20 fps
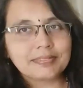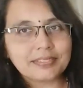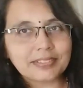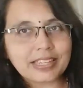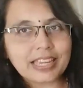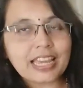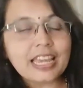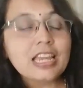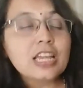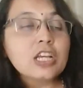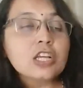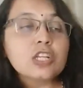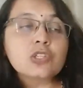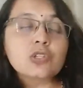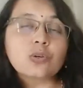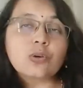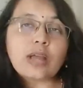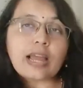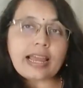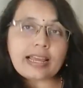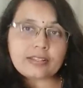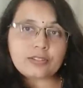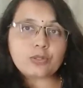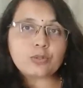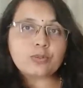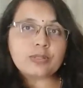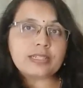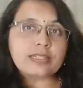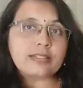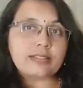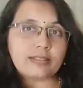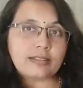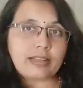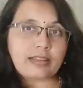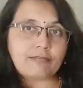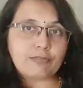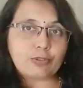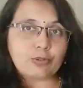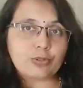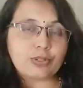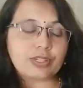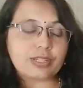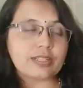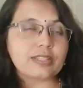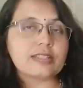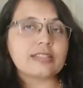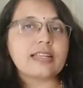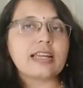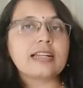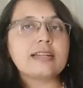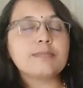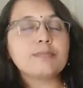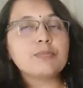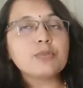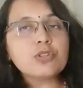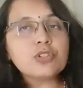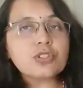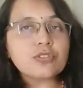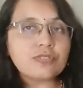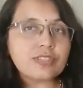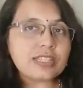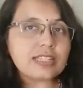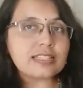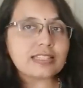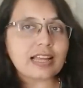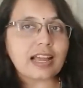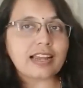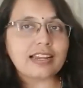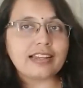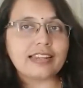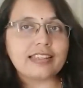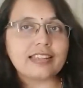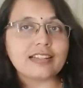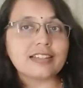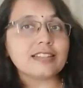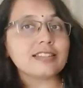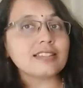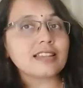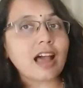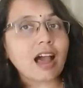Okay, so as you will have noticed that most of these ideas